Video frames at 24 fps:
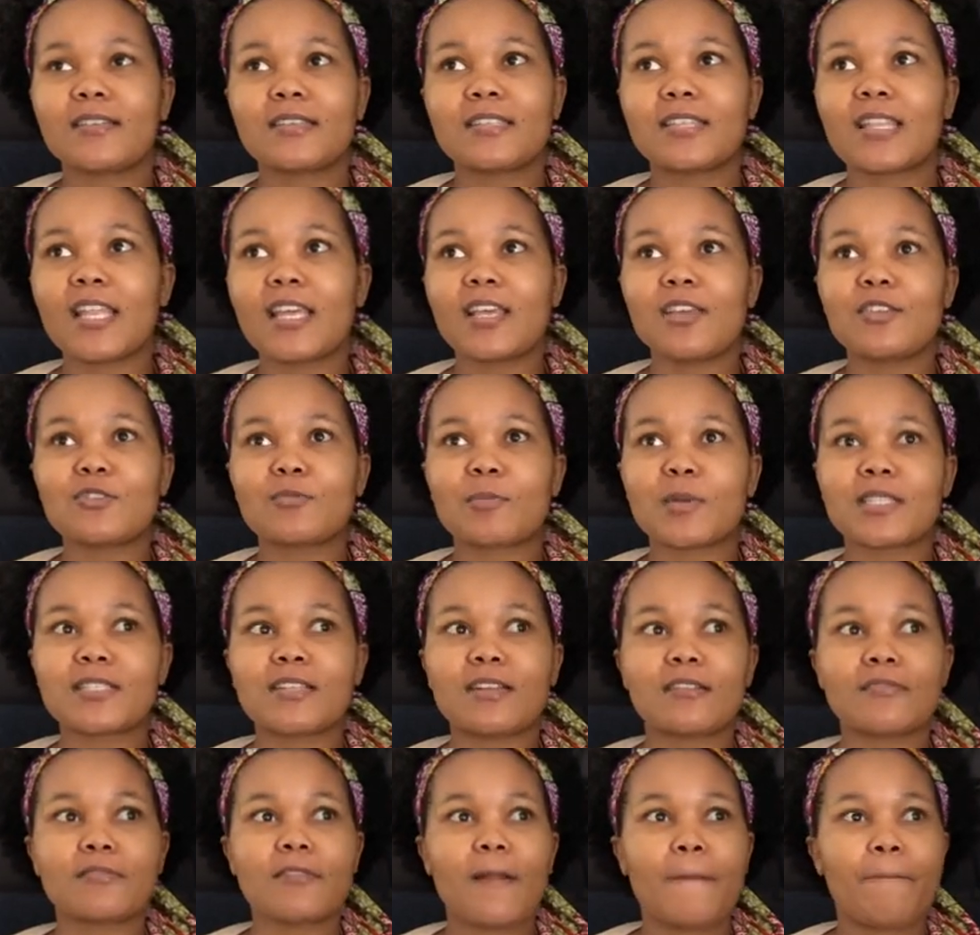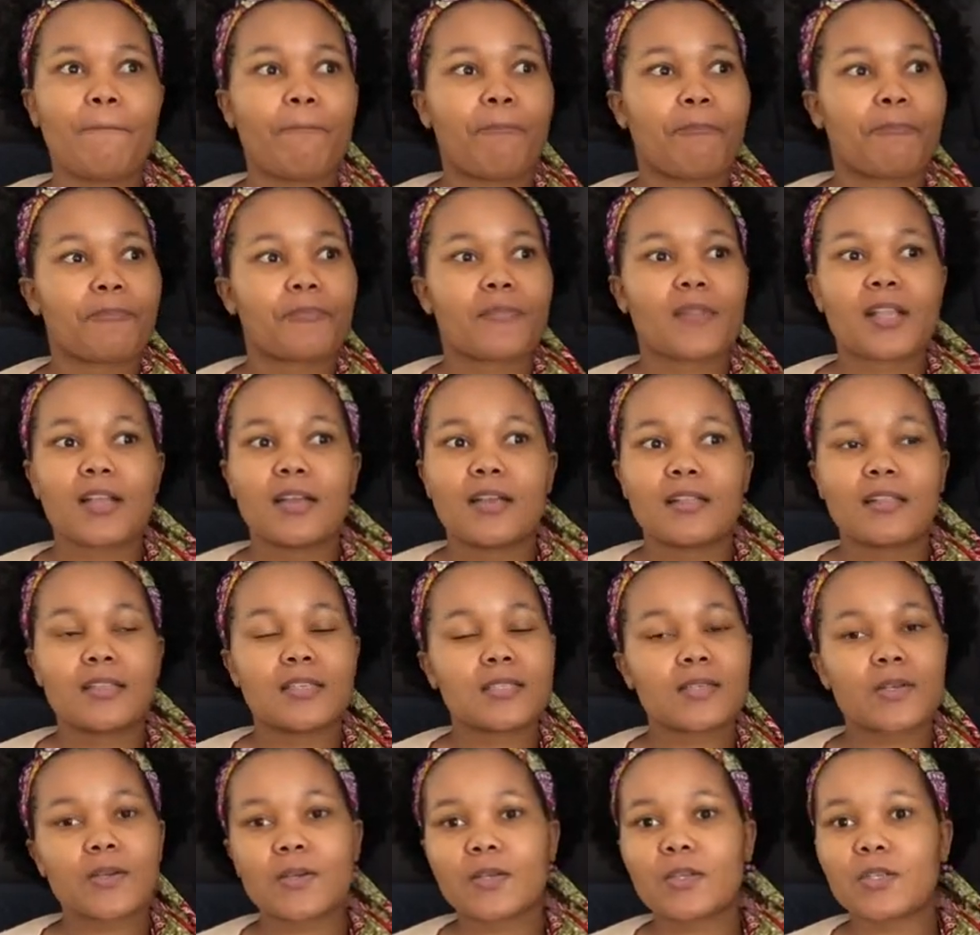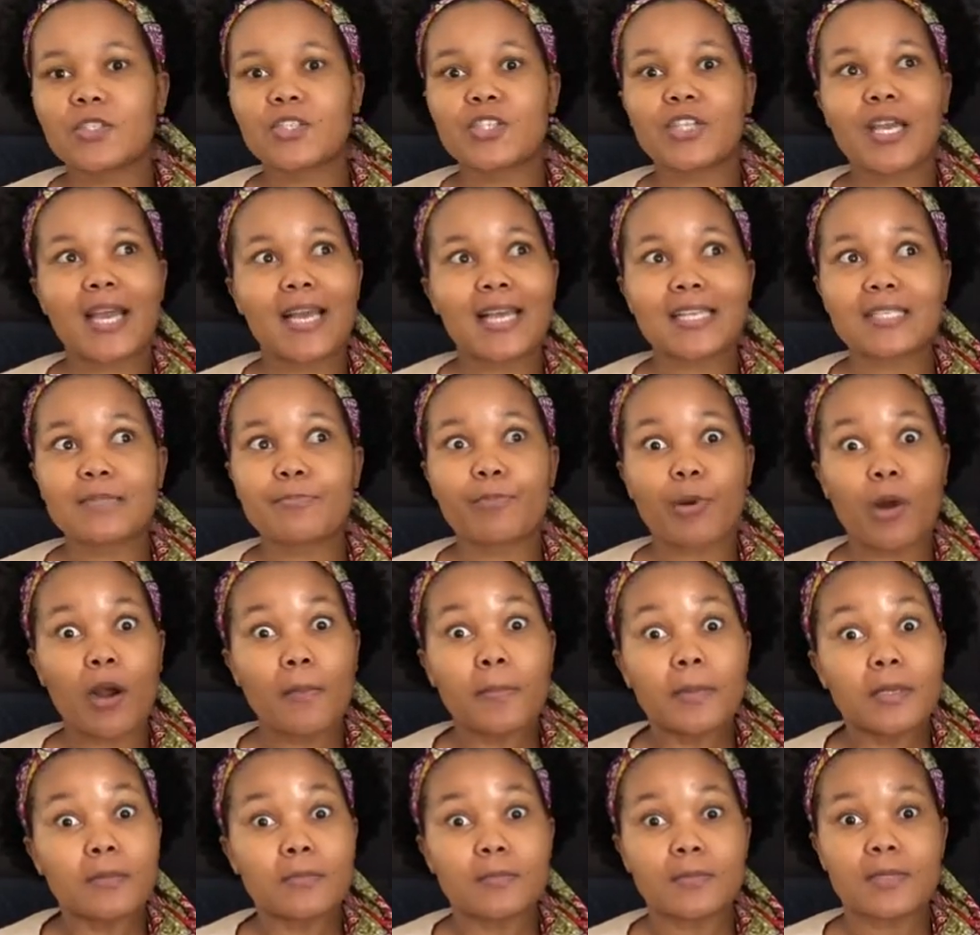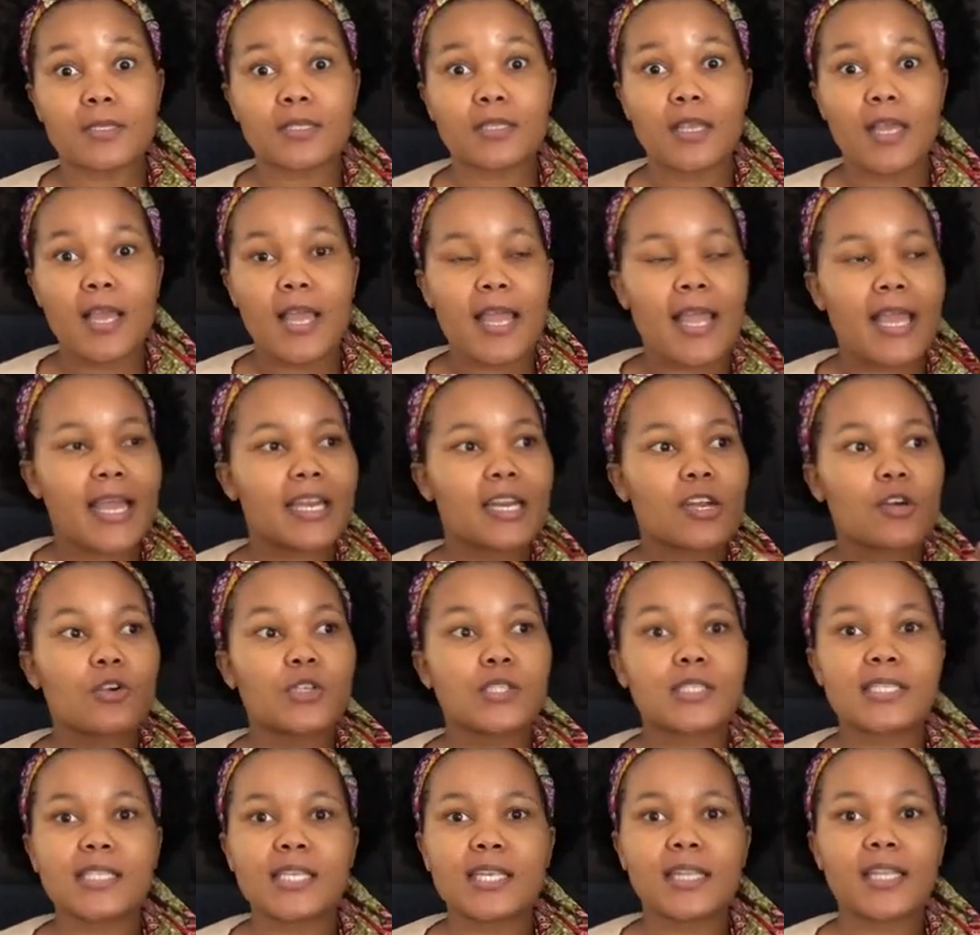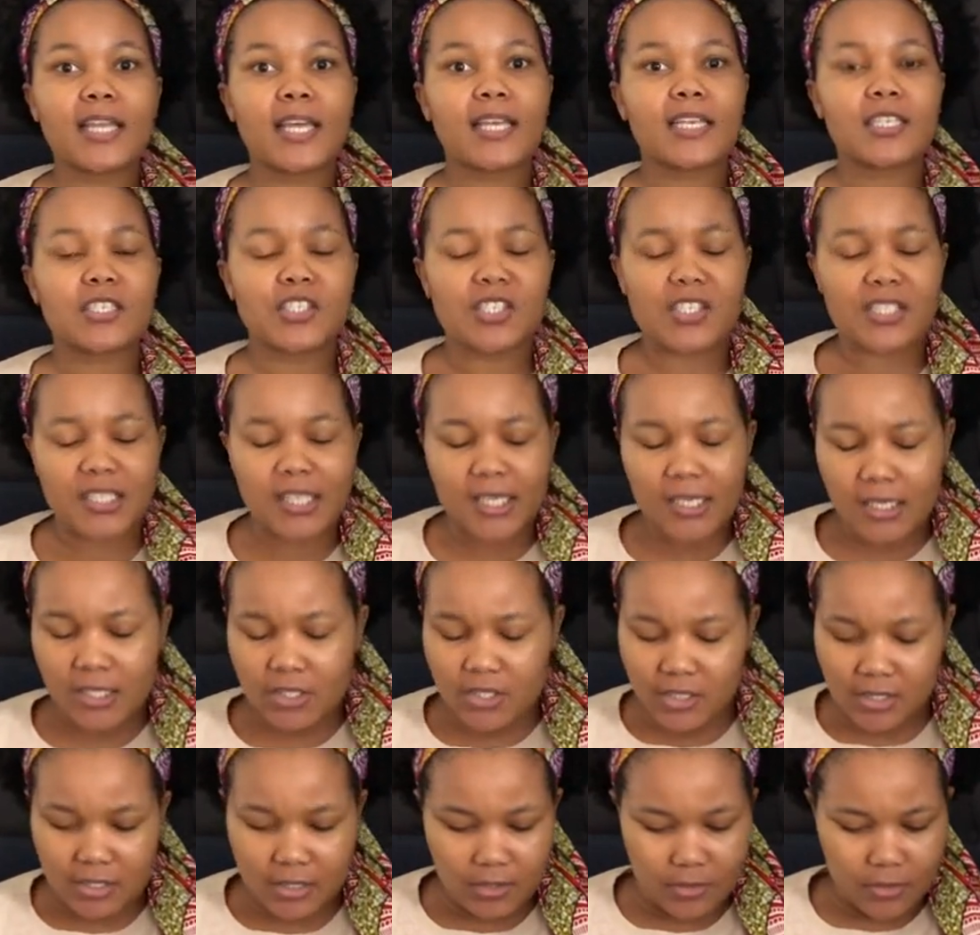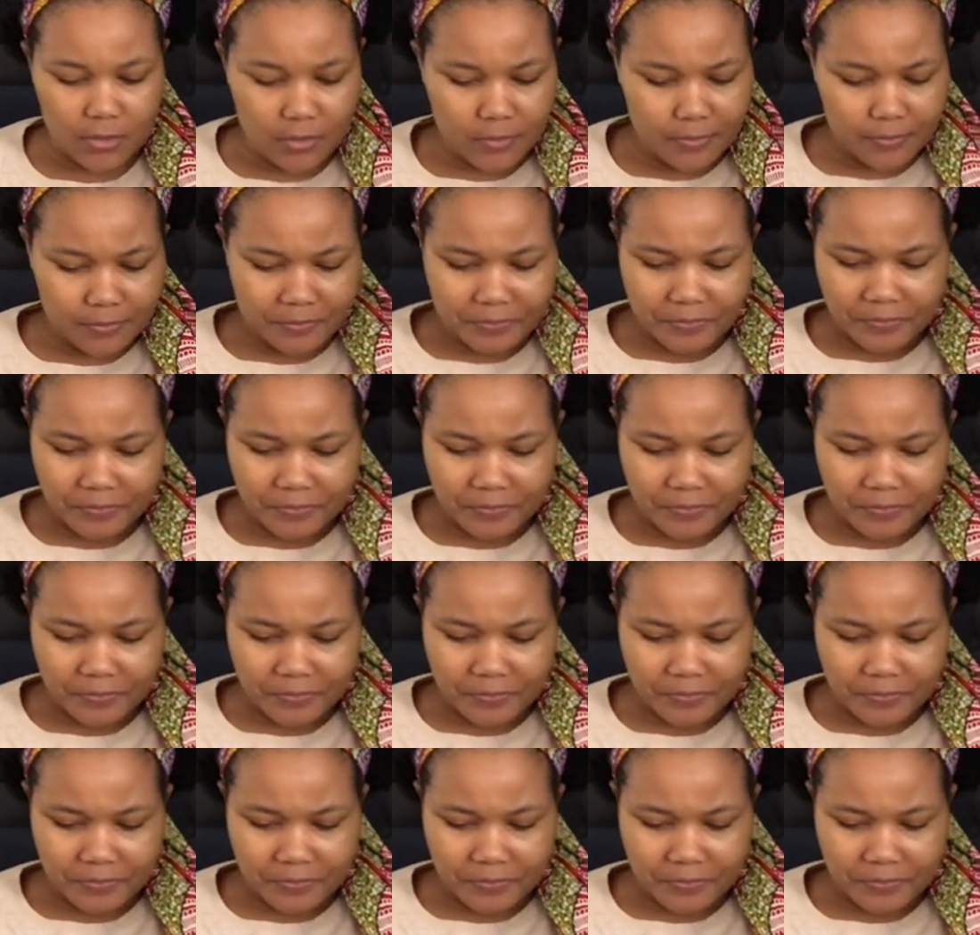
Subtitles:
thinking to myself, this girl, she has problems. And I could see then she started just, you know,